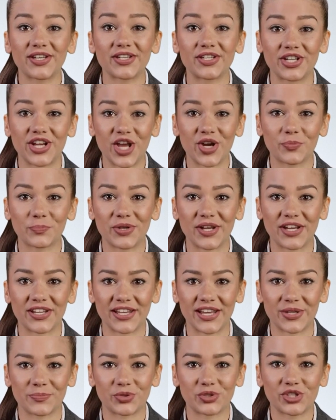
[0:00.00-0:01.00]
Not being
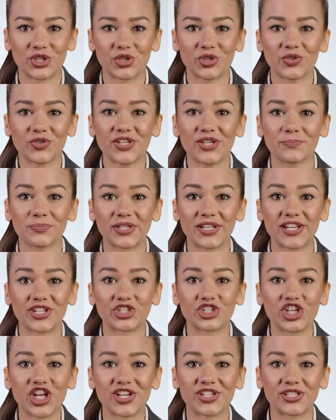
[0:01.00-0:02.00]
able to cleanly
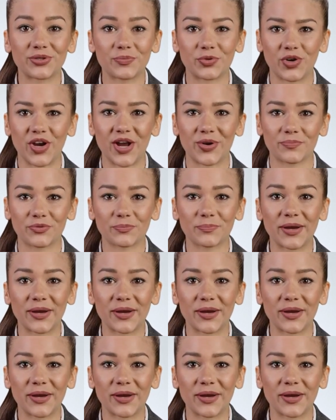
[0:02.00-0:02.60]
inject a prompt